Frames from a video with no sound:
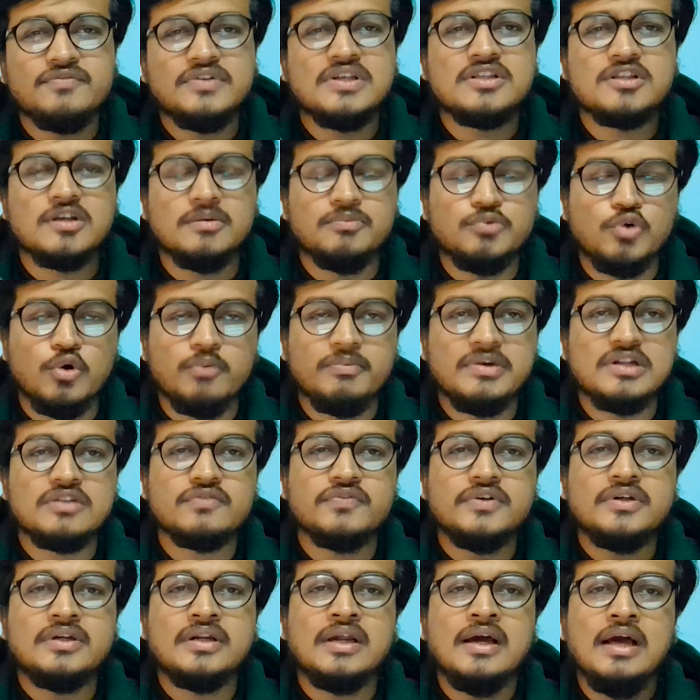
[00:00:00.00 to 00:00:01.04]
these subdomains
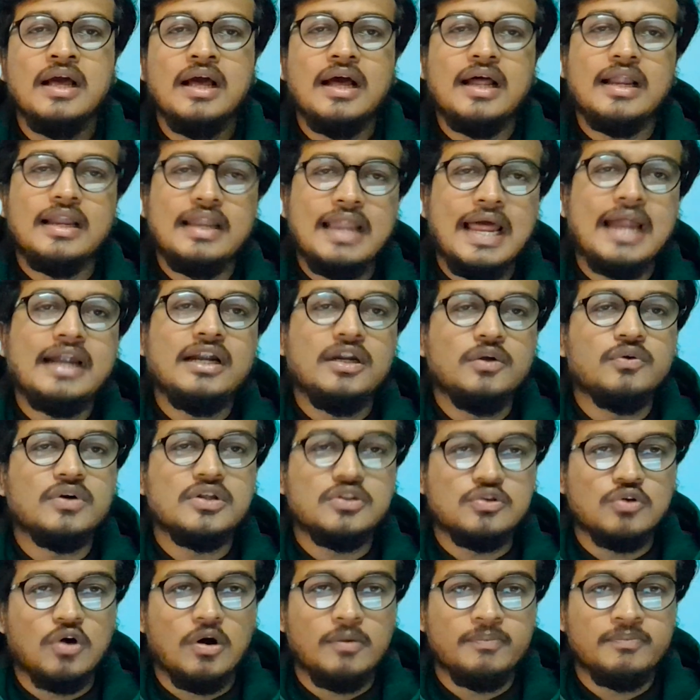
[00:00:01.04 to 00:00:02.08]
would land you a
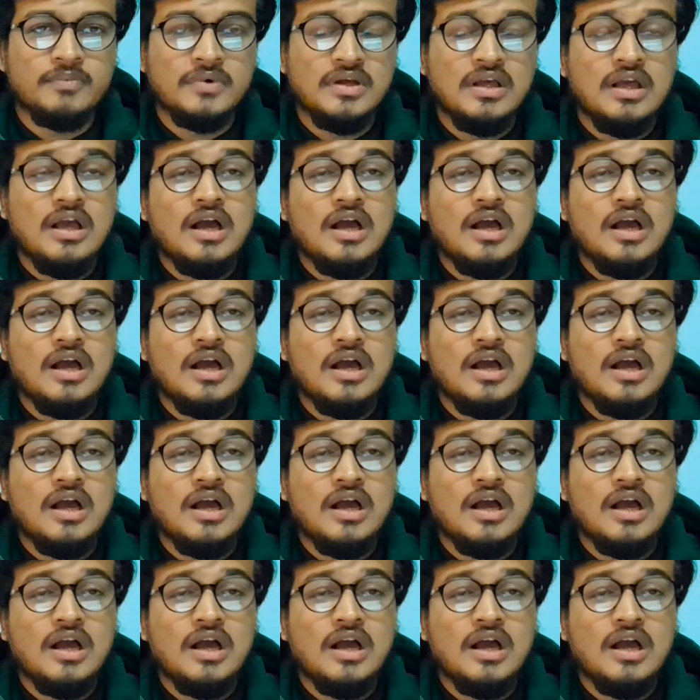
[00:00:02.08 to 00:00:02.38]
job.